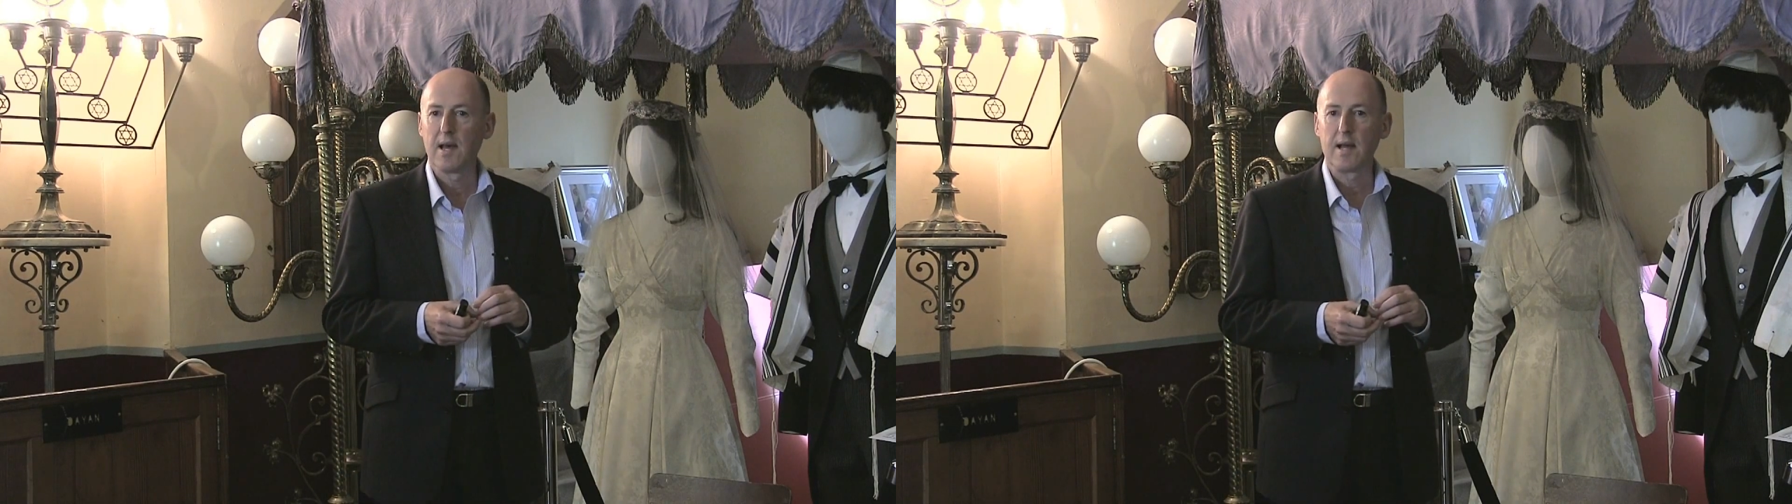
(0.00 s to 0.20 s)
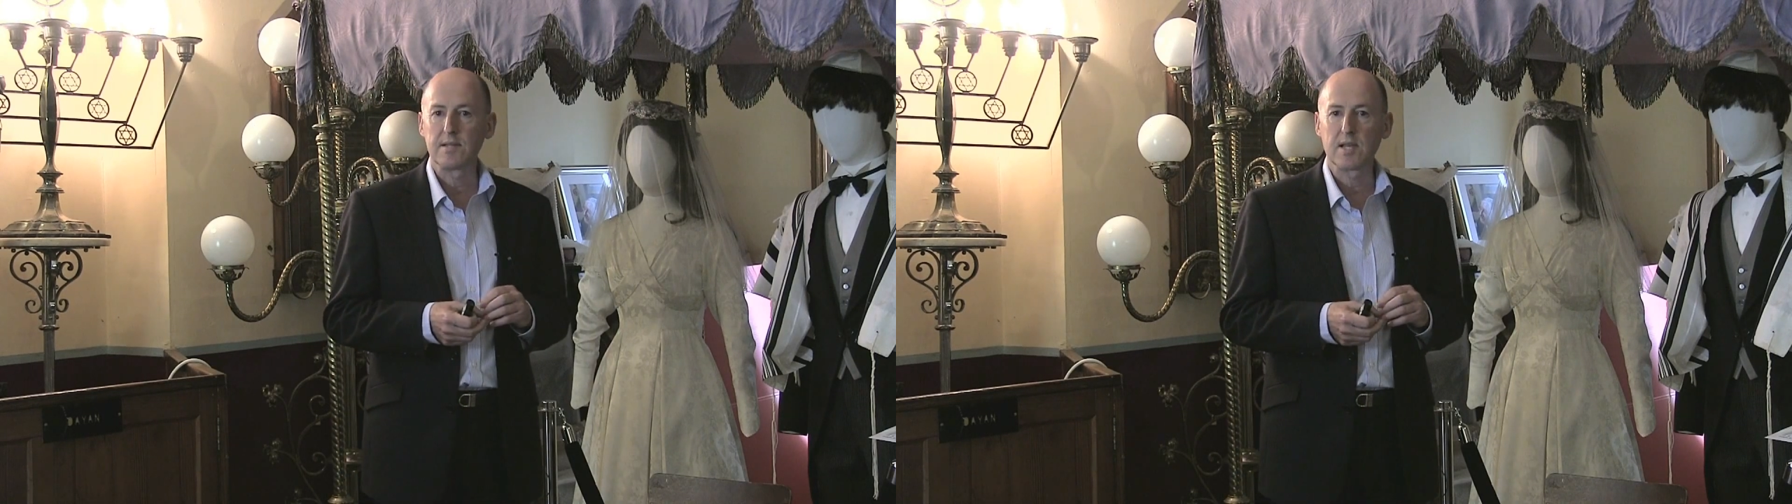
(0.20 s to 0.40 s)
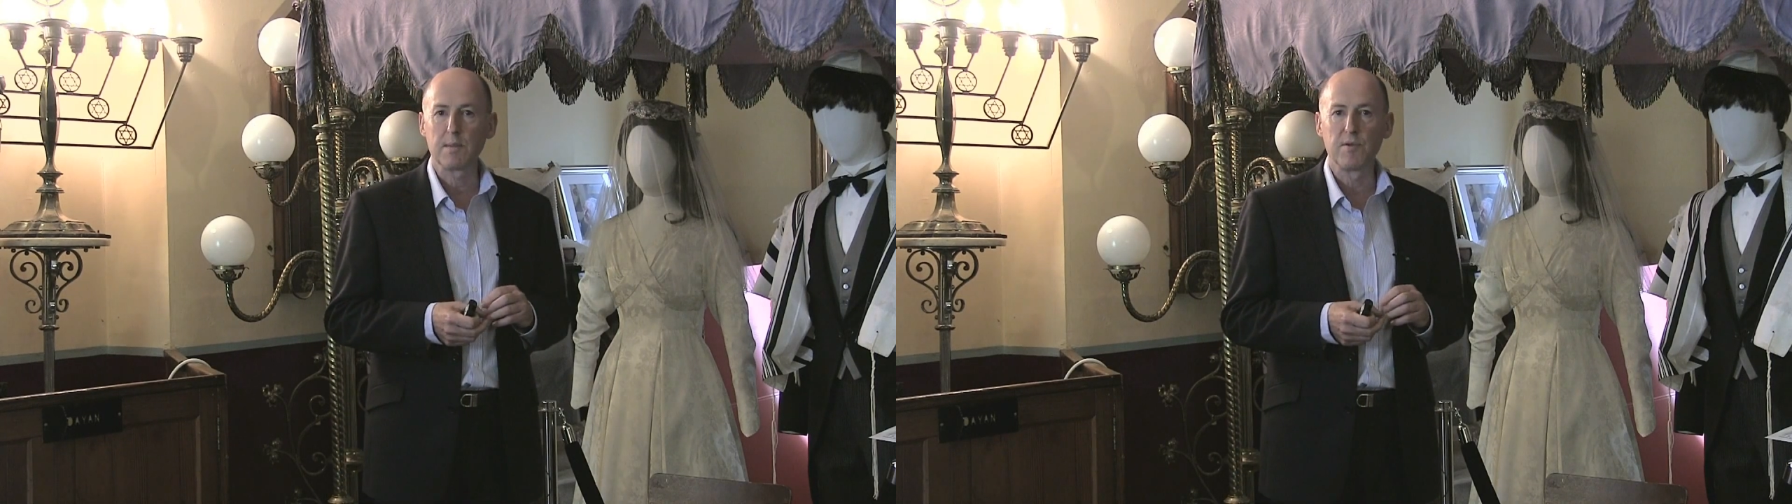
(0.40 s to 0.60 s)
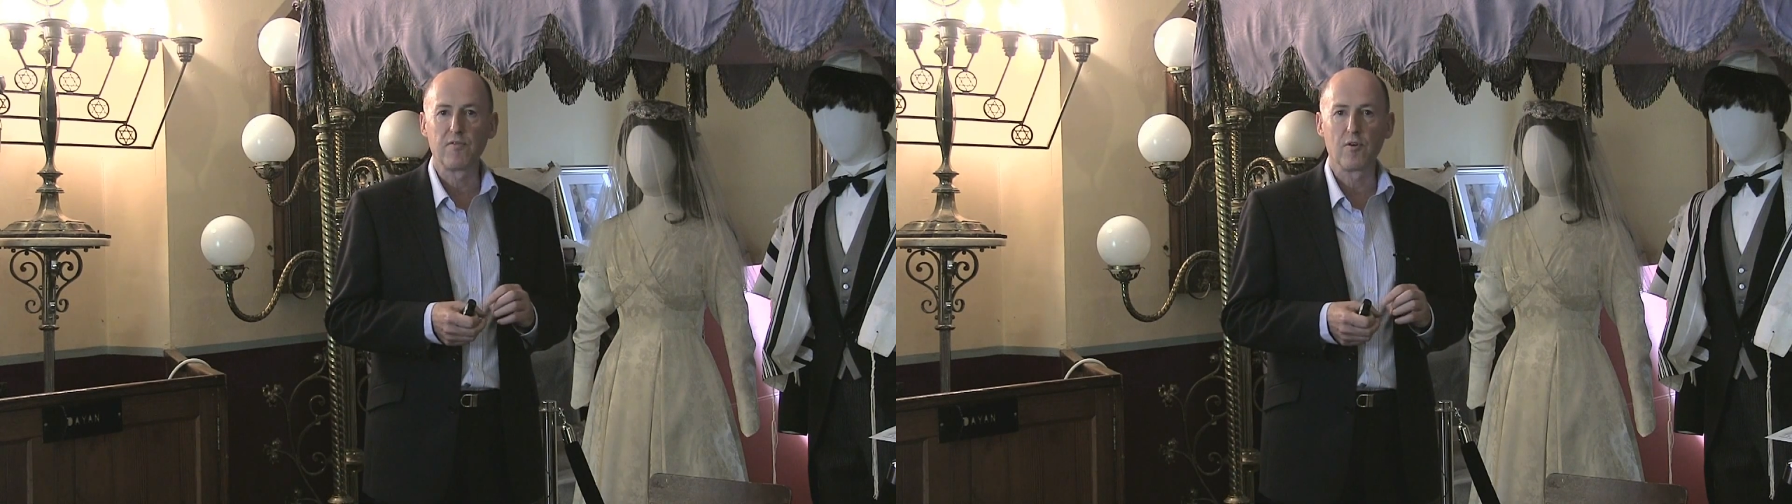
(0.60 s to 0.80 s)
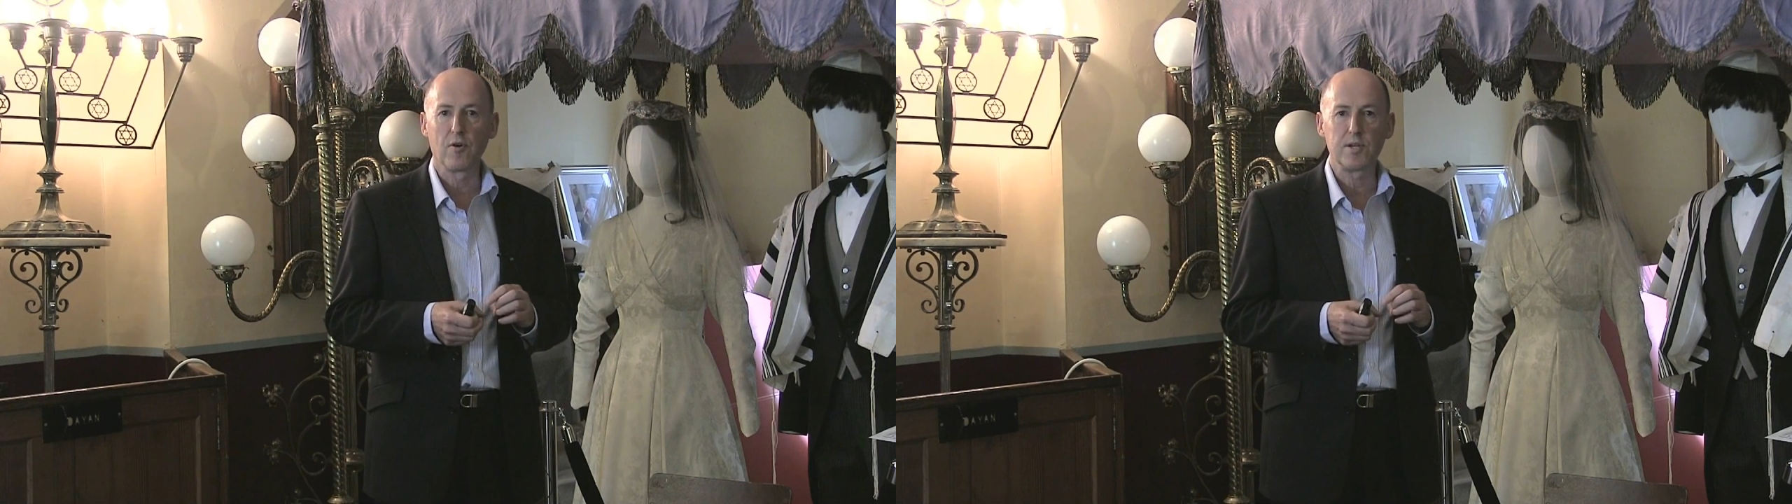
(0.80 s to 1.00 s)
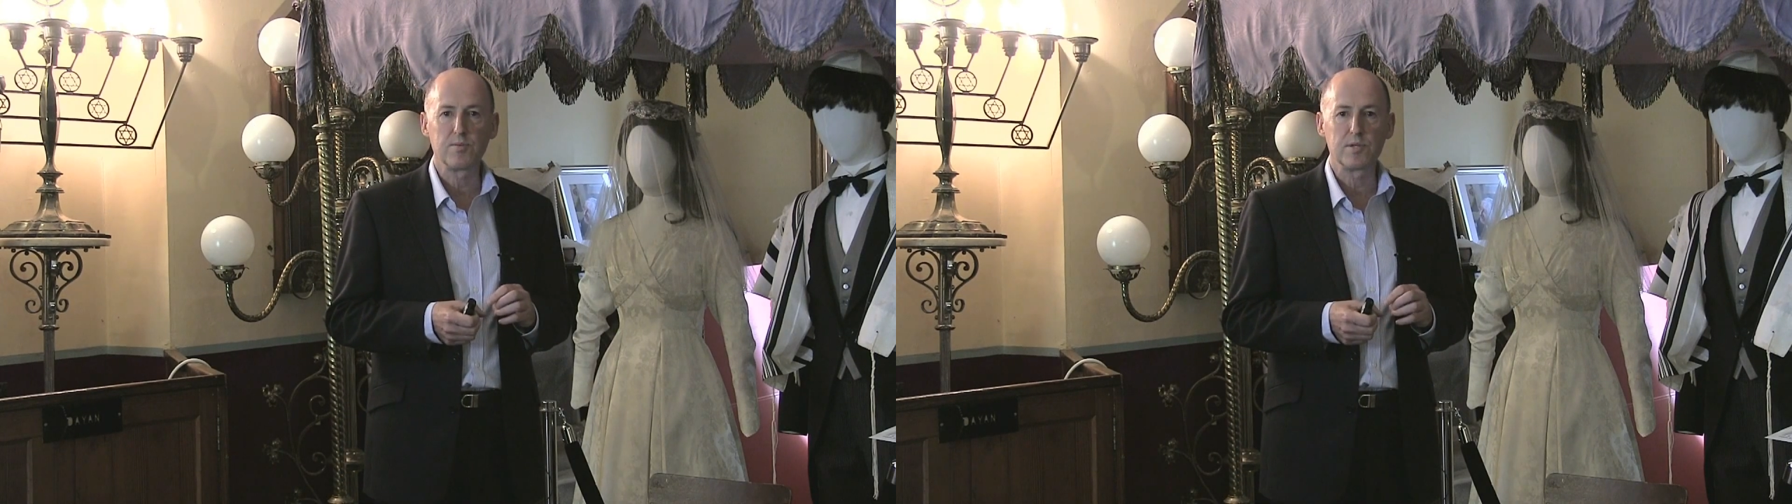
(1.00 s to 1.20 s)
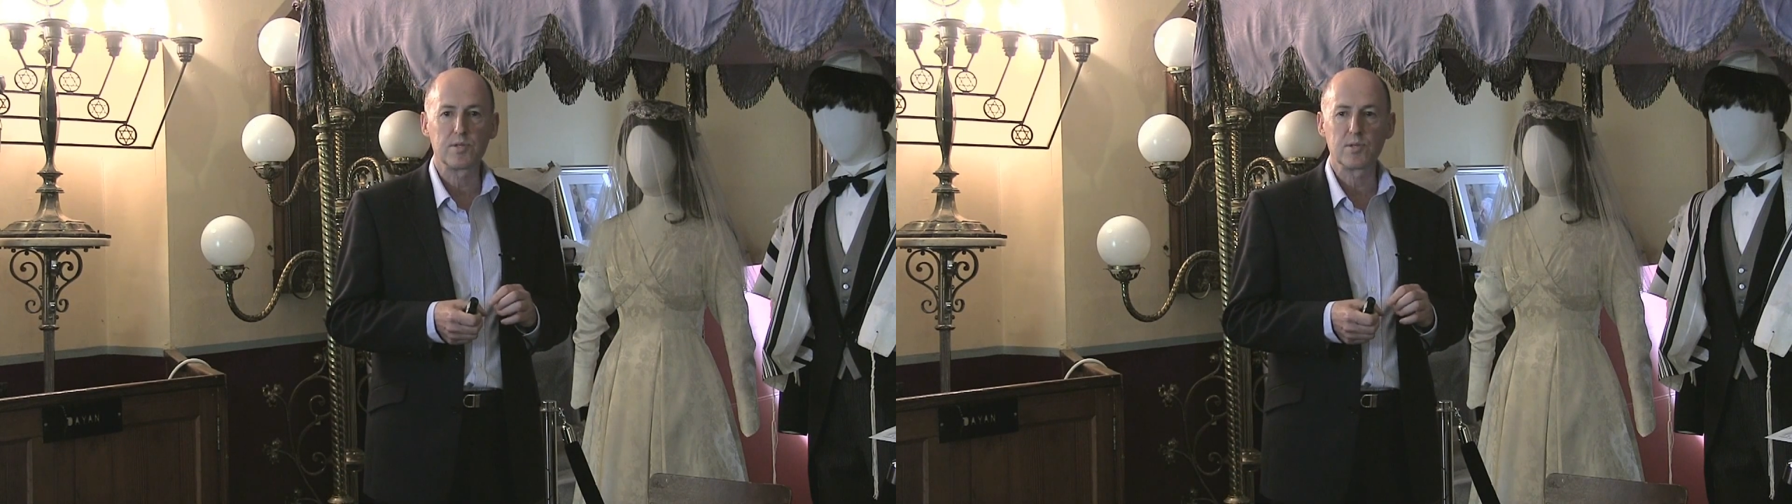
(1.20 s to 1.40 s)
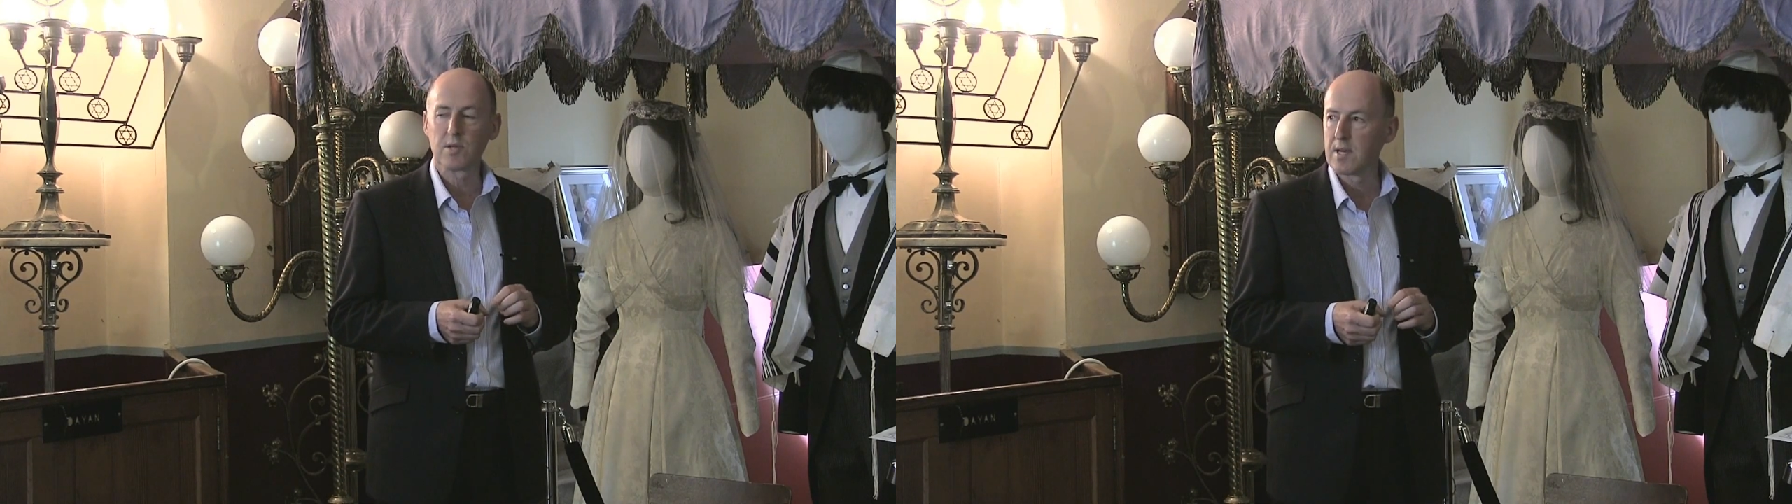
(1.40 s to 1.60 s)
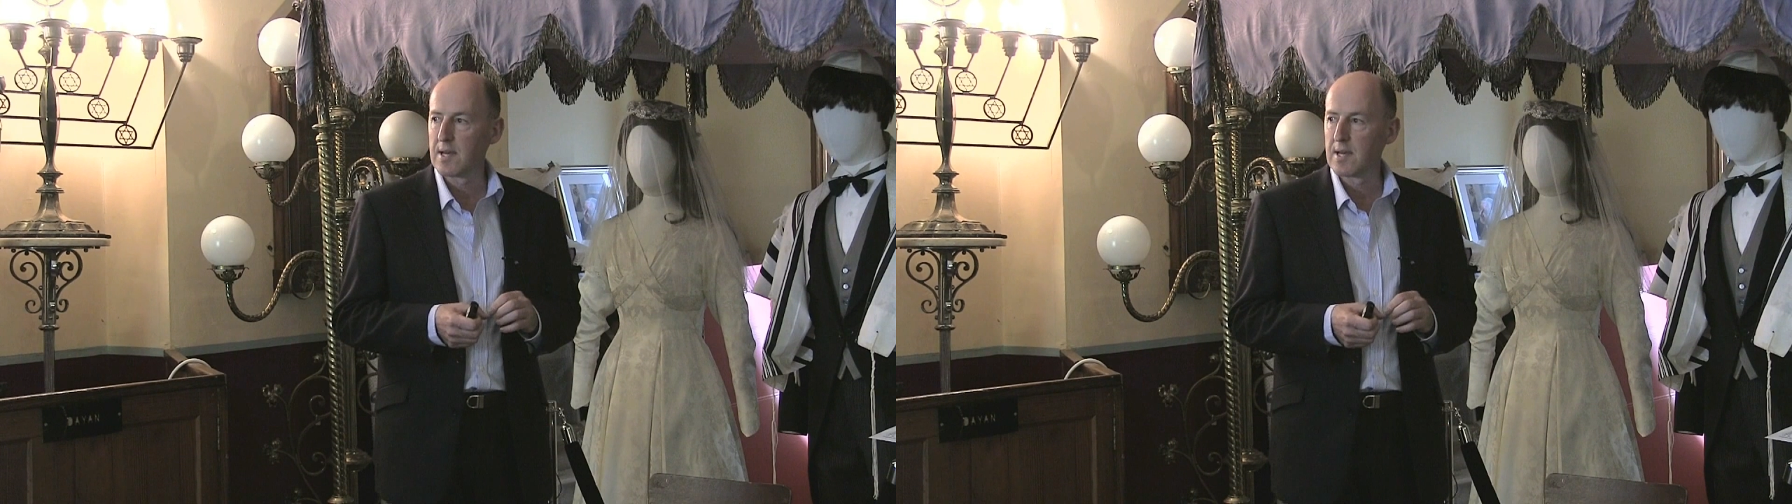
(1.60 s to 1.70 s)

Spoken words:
And Sigmund Freud was